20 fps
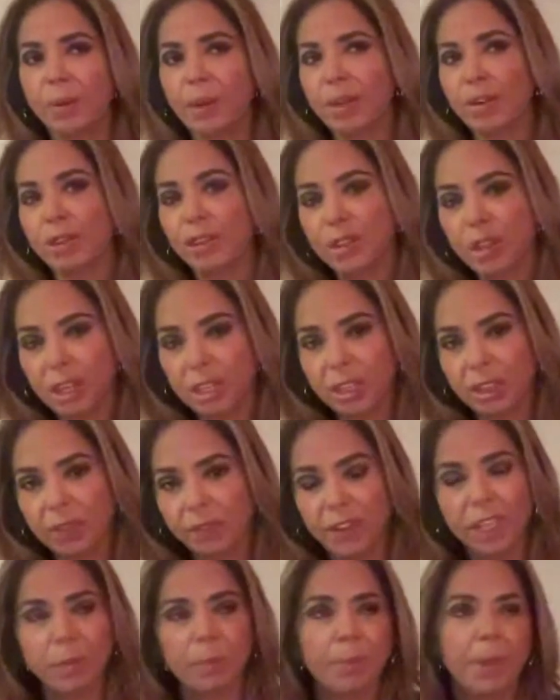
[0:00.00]
We could go to
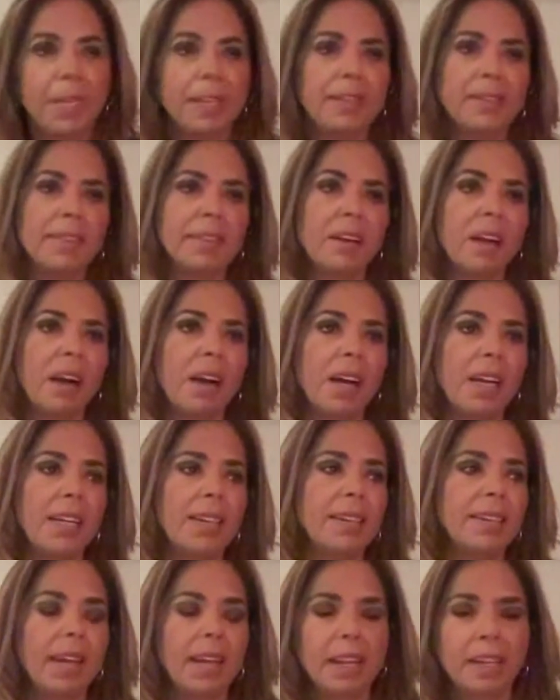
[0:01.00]
the Philippines to
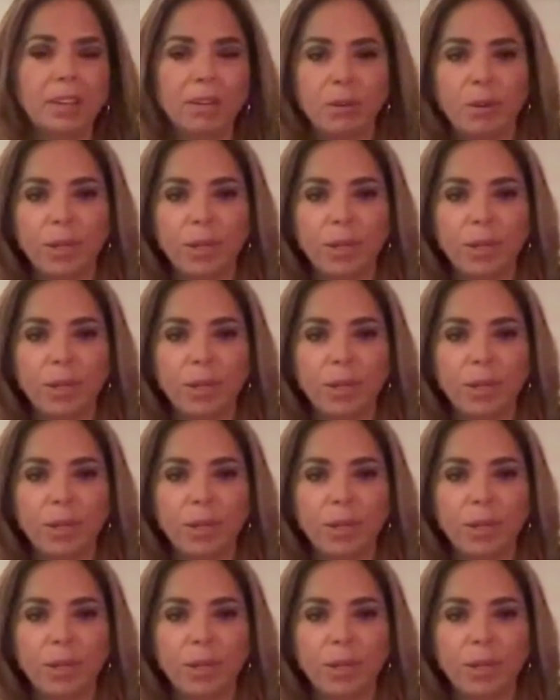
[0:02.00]
hire talent,